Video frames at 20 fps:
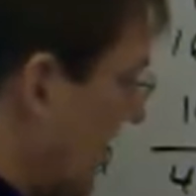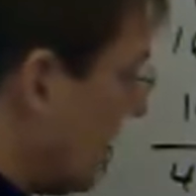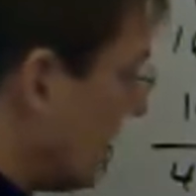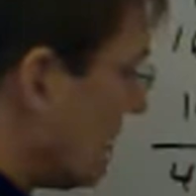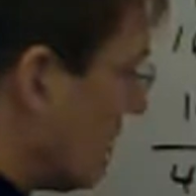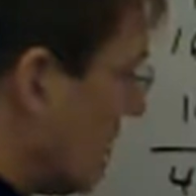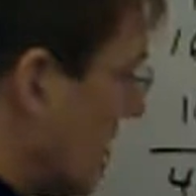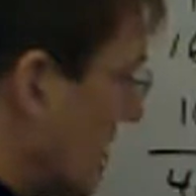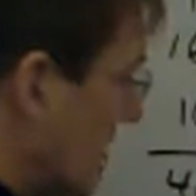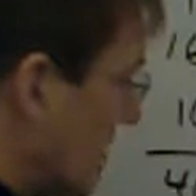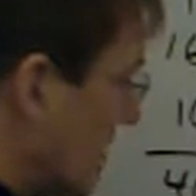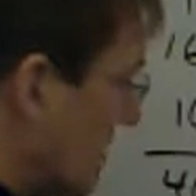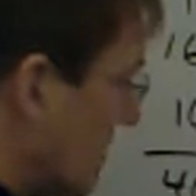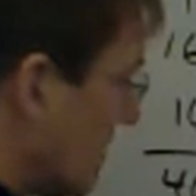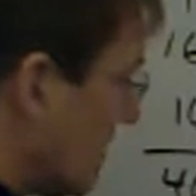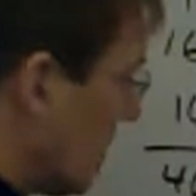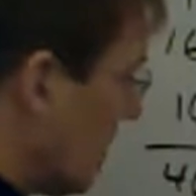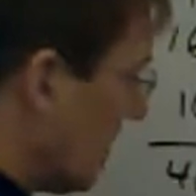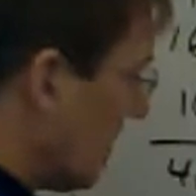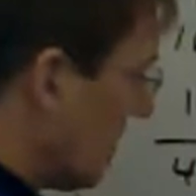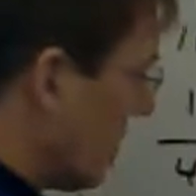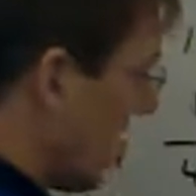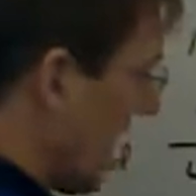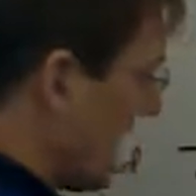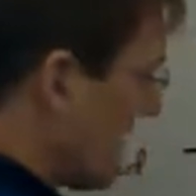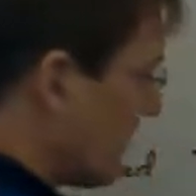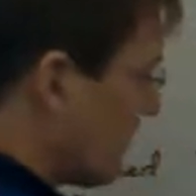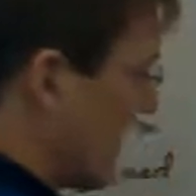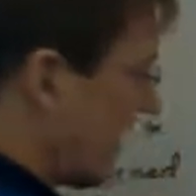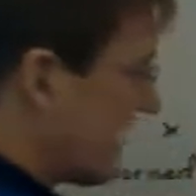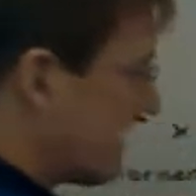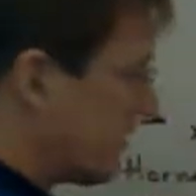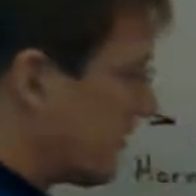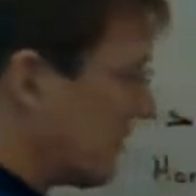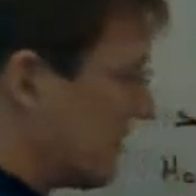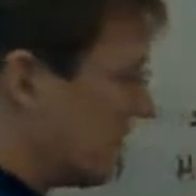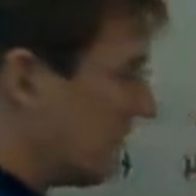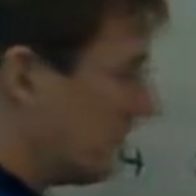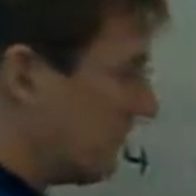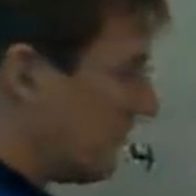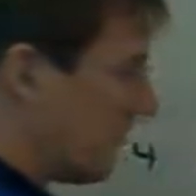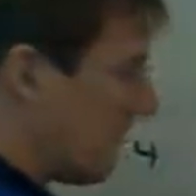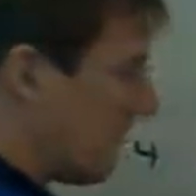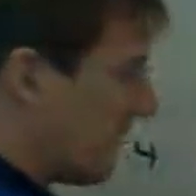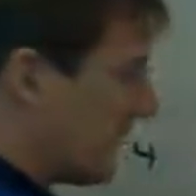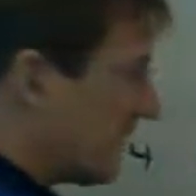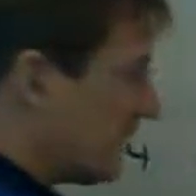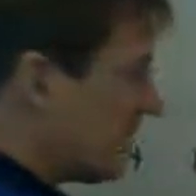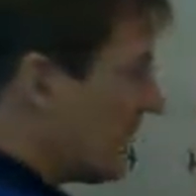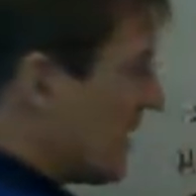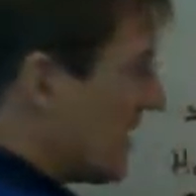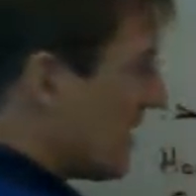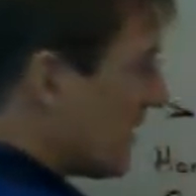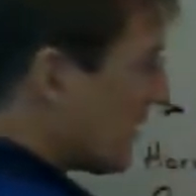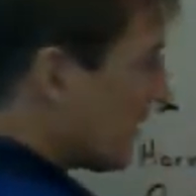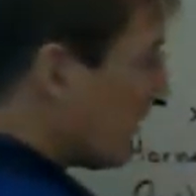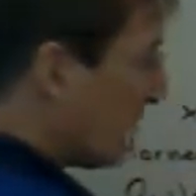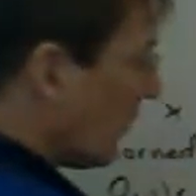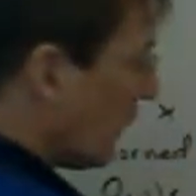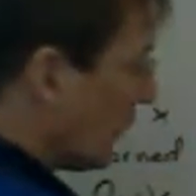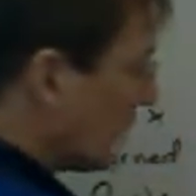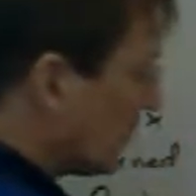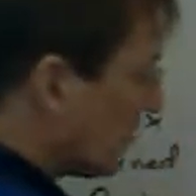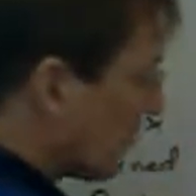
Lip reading: So then you just go divided by degrees of freedom, close